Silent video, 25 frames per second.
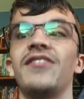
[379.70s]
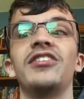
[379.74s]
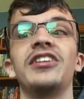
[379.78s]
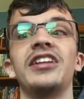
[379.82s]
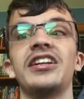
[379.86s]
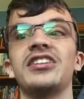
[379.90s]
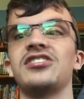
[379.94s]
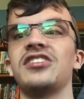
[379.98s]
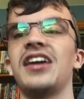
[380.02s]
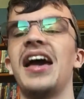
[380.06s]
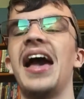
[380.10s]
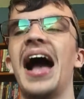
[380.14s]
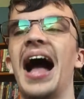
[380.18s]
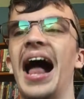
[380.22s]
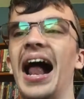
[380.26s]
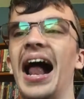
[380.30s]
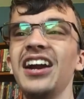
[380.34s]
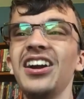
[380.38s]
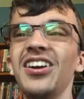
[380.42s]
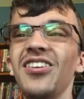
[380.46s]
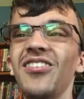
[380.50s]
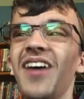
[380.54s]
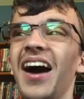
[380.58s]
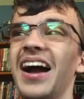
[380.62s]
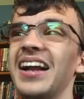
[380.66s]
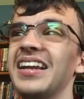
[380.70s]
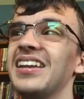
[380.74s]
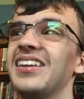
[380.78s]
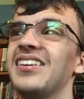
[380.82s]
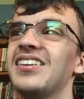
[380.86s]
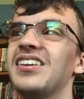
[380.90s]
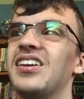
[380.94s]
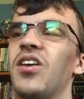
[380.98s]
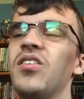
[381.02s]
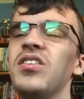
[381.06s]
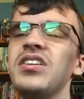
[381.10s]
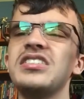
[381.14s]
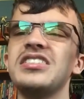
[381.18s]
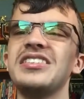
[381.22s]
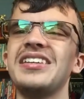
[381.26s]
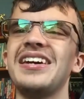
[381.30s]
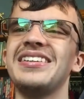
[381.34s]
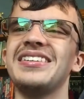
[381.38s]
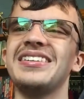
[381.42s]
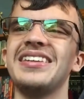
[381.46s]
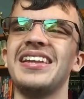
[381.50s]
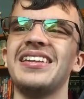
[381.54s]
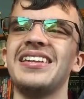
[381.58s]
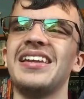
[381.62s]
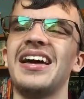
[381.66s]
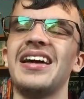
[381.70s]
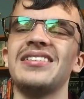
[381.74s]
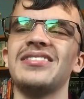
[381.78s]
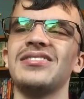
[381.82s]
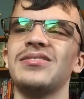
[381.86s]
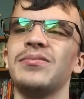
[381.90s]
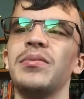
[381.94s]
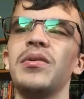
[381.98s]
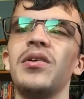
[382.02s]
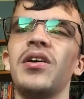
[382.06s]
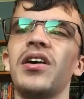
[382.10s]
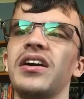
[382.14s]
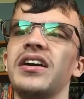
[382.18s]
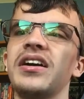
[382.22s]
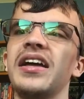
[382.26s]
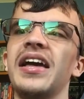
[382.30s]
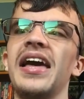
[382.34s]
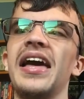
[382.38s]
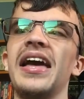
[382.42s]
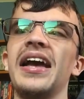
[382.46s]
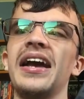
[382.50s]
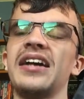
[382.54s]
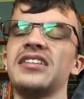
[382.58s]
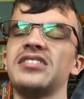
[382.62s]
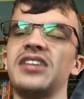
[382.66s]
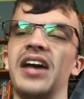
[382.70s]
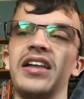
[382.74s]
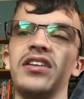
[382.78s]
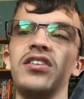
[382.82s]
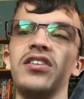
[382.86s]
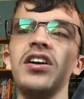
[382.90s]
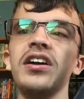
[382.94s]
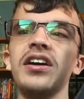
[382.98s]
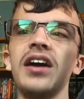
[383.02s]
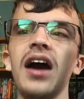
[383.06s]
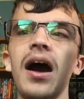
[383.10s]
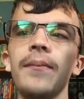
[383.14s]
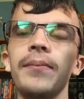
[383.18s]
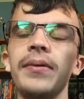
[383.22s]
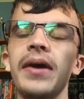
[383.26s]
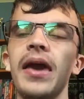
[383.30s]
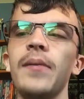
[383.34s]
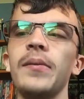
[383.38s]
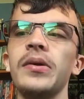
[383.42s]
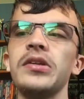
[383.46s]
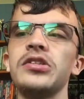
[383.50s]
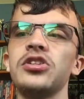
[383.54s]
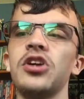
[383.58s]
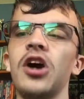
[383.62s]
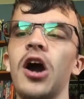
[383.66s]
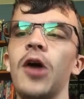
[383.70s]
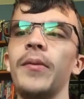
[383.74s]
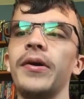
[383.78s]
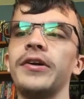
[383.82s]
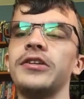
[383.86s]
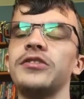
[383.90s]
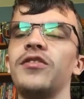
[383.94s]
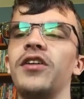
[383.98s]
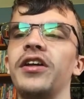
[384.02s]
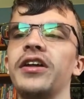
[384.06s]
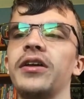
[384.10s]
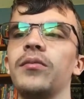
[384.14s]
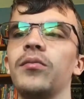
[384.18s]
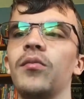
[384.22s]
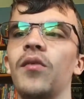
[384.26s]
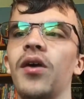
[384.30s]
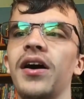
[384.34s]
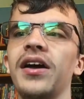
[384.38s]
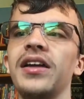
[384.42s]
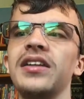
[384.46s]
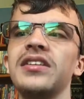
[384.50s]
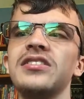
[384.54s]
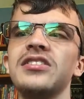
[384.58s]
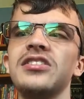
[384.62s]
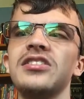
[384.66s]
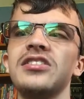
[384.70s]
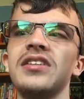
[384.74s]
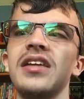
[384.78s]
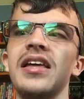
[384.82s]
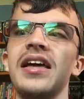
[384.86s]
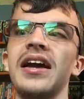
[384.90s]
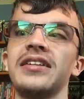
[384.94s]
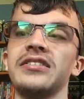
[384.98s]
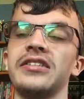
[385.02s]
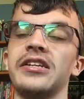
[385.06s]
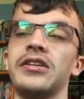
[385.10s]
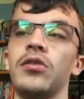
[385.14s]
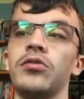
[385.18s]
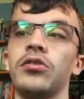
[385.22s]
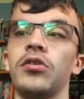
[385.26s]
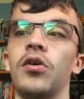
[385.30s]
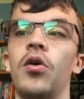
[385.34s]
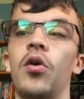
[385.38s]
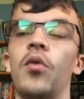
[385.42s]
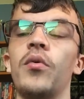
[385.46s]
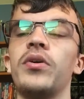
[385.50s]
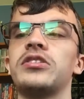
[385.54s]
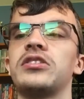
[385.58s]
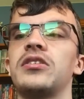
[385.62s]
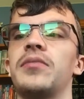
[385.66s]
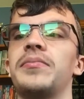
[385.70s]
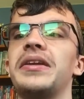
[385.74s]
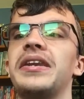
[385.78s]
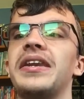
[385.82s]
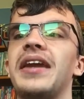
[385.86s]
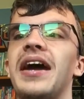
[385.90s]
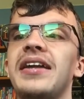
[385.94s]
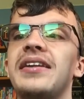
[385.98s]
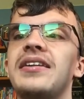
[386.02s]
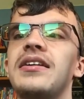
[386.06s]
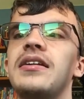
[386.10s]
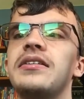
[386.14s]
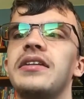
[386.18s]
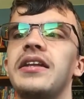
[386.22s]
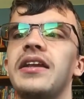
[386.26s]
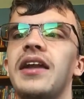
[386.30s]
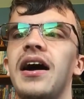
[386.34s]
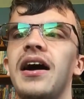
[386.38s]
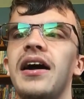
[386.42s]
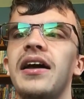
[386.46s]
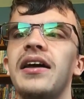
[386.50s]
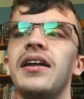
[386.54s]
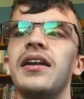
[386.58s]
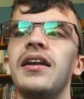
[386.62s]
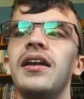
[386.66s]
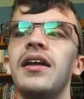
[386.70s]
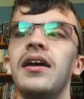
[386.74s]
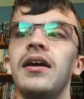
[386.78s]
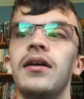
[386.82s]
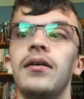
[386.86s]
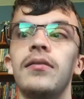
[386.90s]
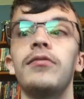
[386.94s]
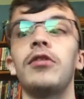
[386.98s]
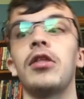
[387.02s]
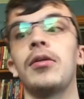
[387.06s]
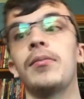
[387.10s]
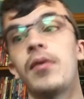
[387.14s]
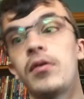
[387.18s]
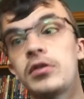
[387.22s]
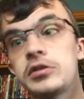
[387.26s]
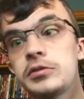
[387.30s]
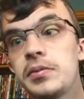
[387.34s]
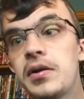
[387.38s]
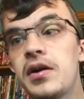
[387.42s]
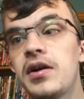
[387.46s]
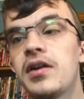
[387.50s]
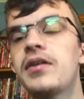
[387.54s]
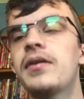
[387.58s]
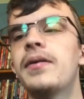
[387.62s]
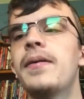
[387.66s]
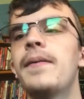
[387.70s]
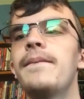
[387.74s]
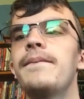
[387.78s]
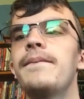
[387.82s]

I don't know why I didn't notice that that, that book because I look up Image Comics Volume Ones because I know they're always gonna be nine ninety nine for the most part.